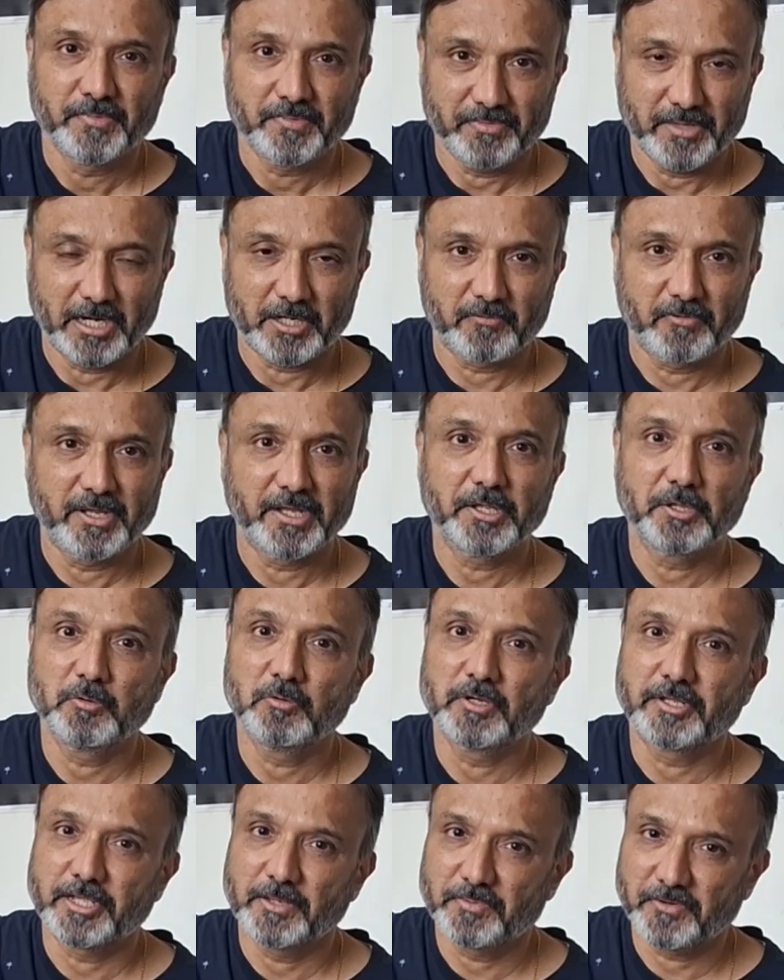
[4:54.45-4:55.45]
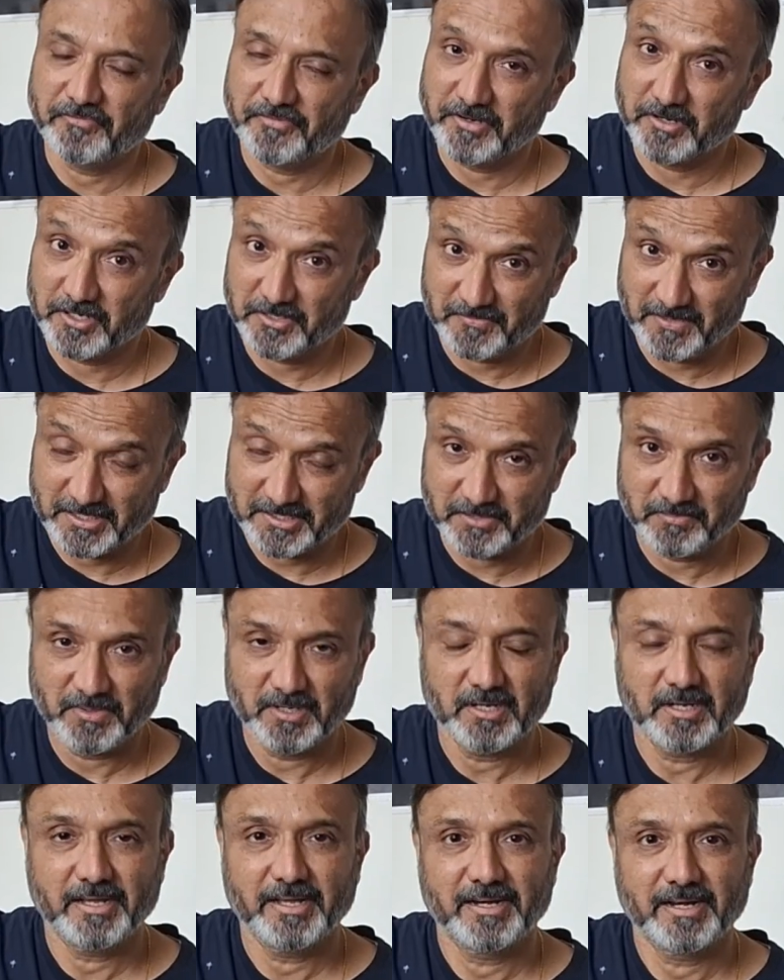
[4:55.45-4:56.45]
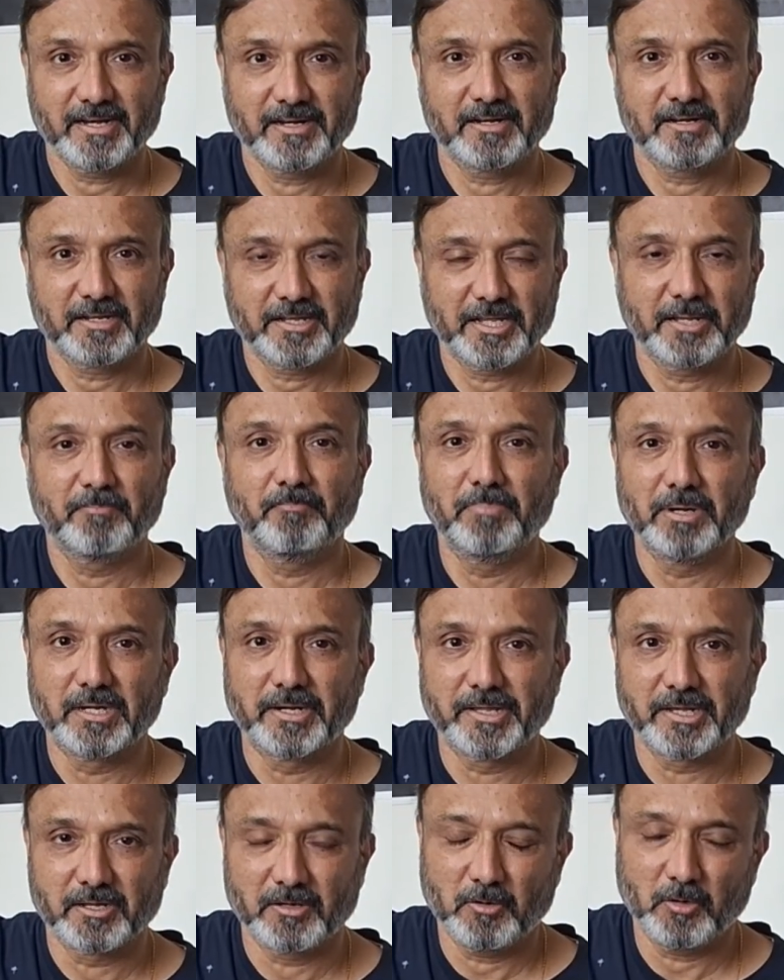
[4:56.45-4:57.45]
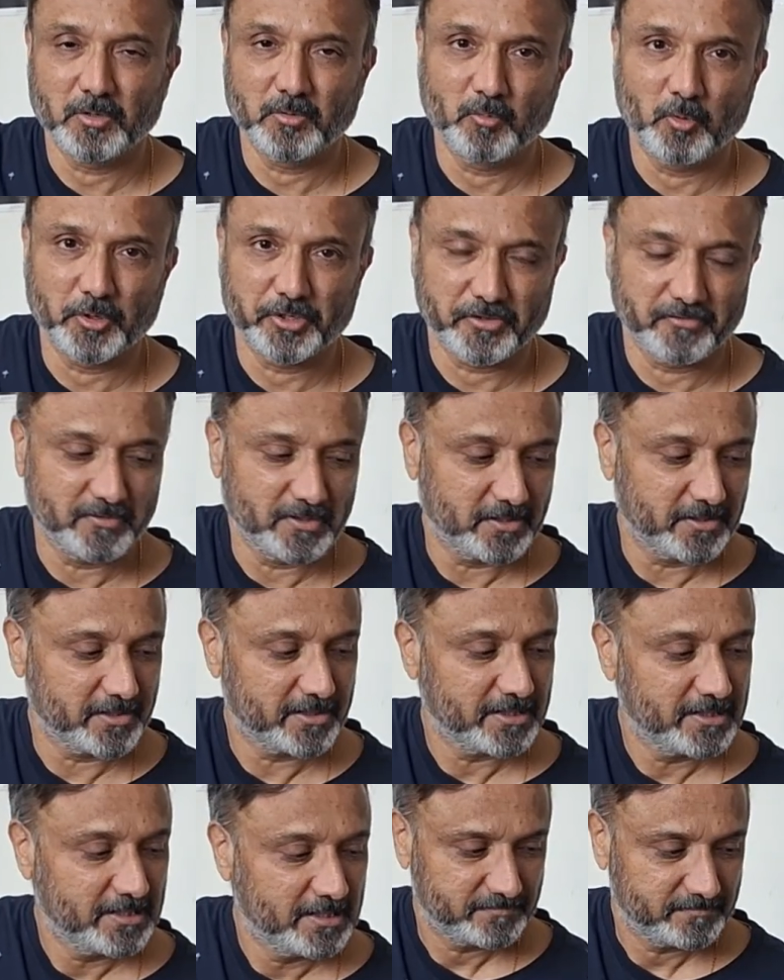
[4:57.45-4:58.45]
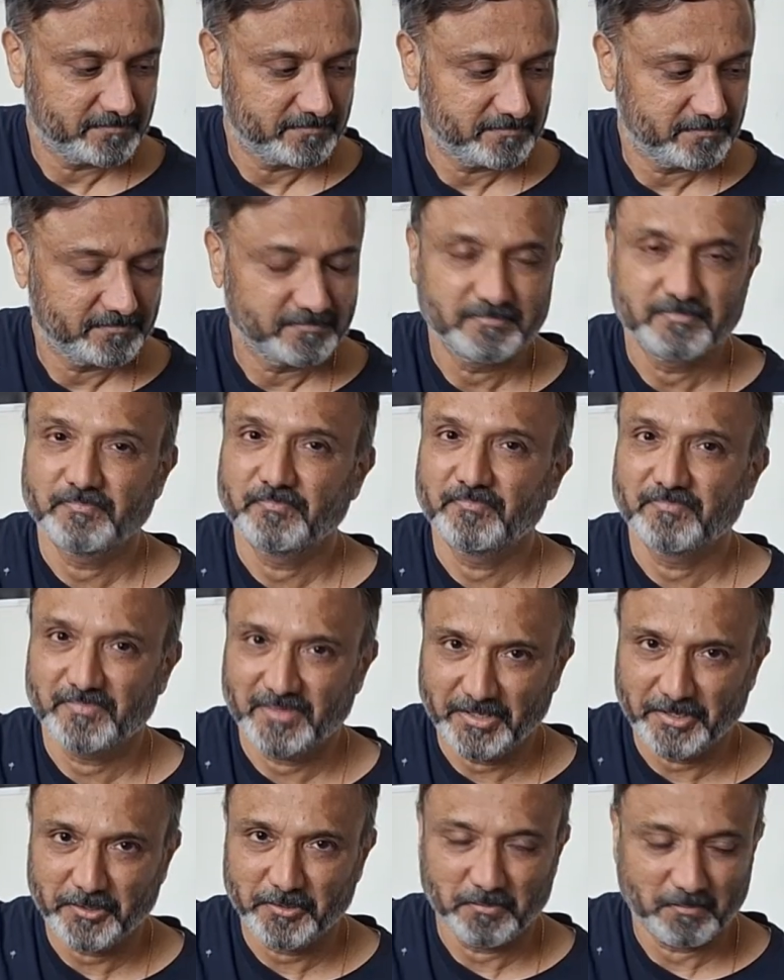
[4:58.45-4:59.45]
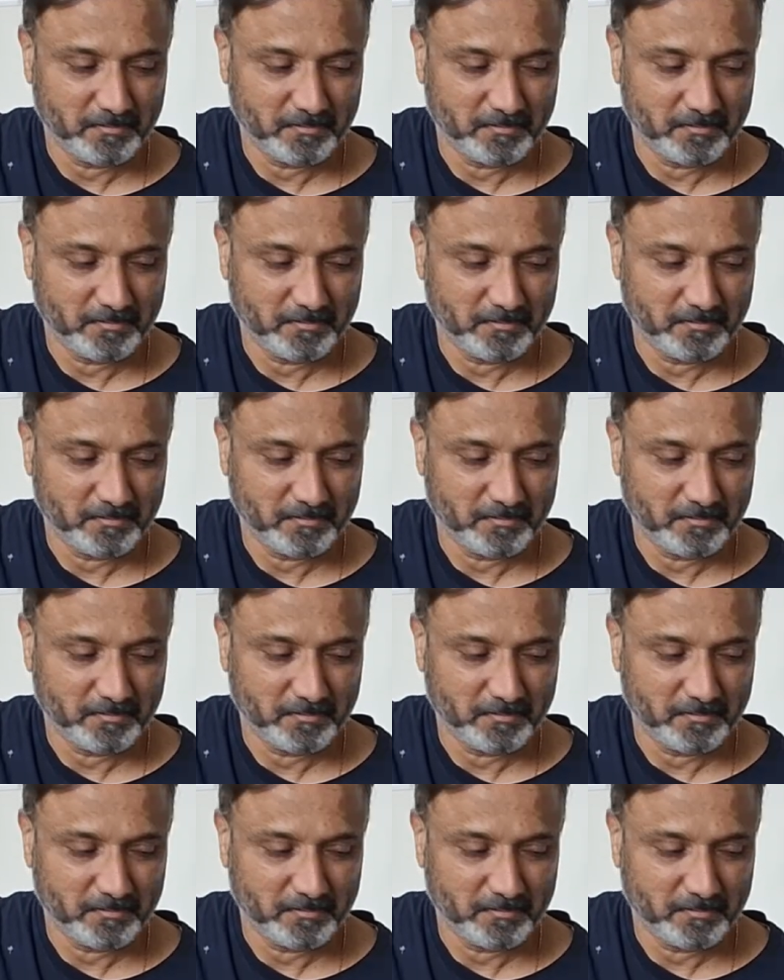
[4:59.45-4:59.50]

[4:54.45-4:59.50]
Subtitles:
That way you will keep your fingers flexible and keep building on what you've learned. Thank you.